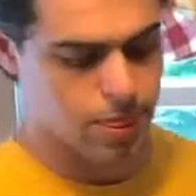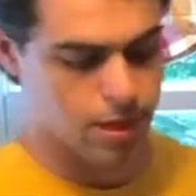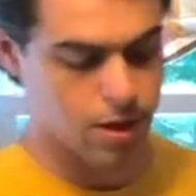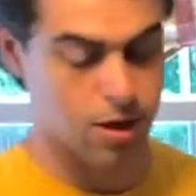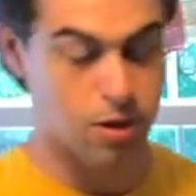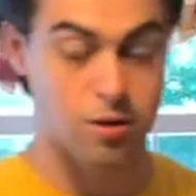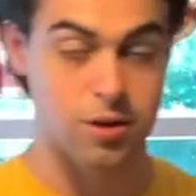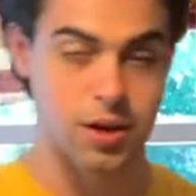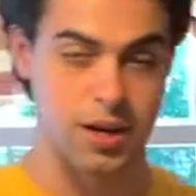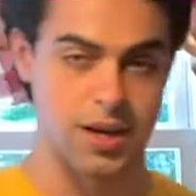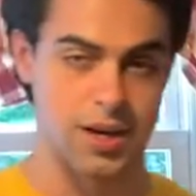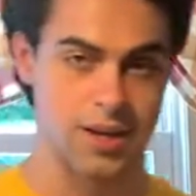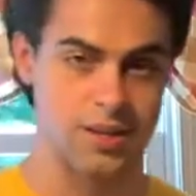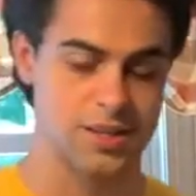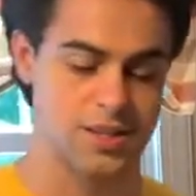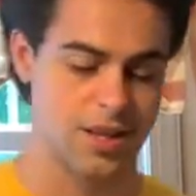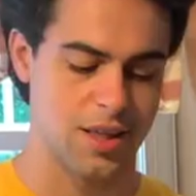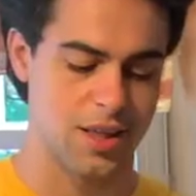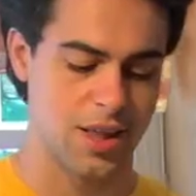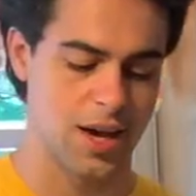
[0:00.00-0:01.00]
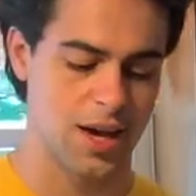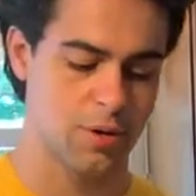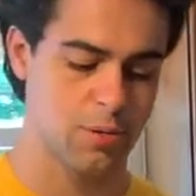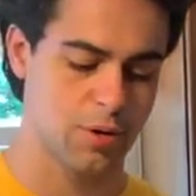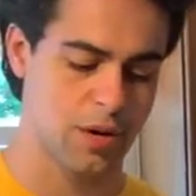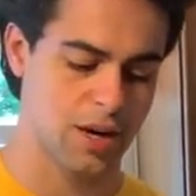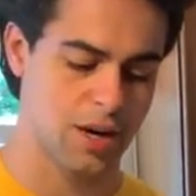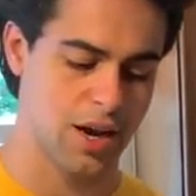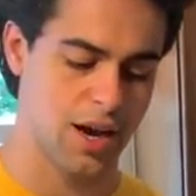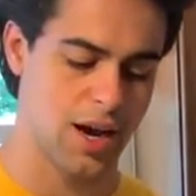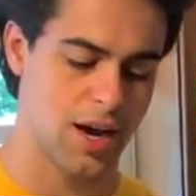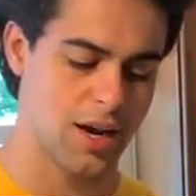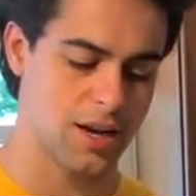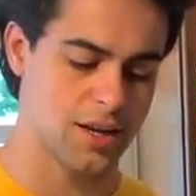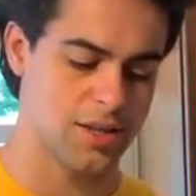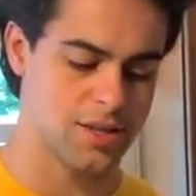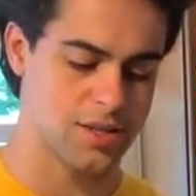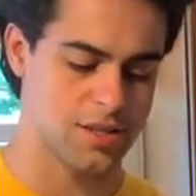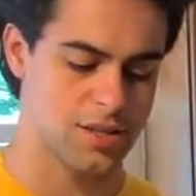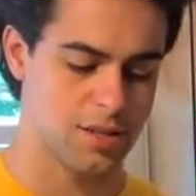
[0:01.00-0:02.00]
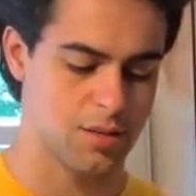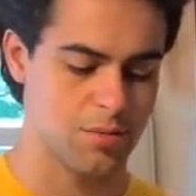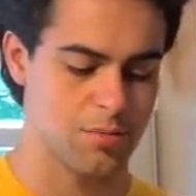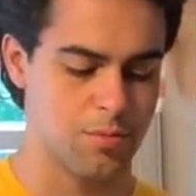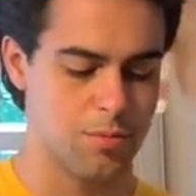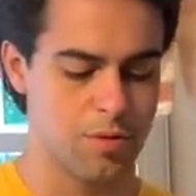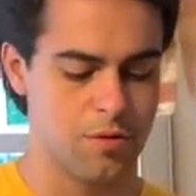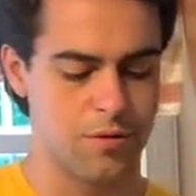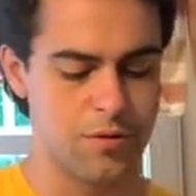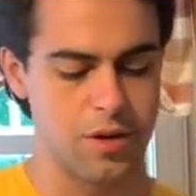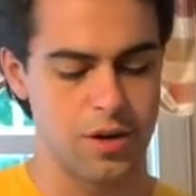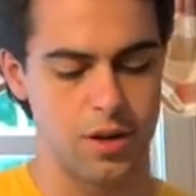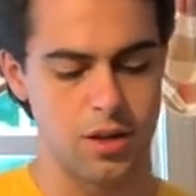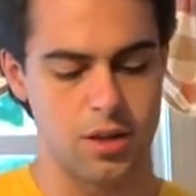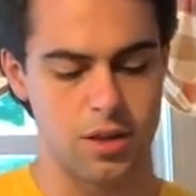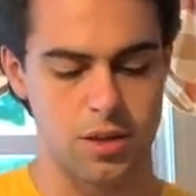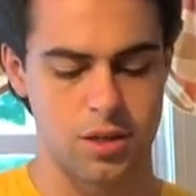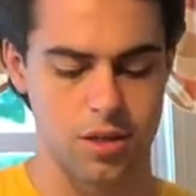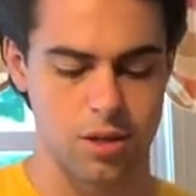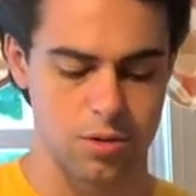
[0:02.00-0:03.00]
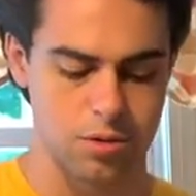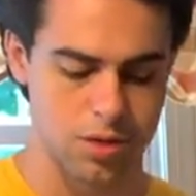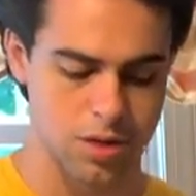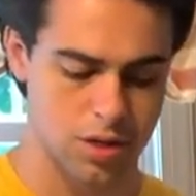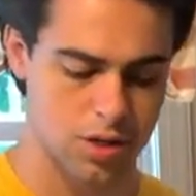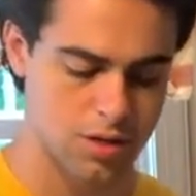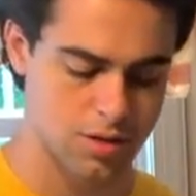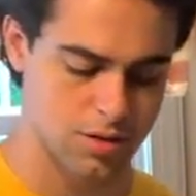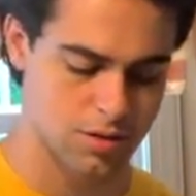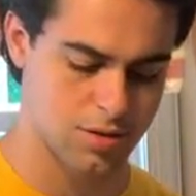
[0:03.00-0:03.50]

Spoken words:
Okay, now to that we're going to add in some vanilla yogurt.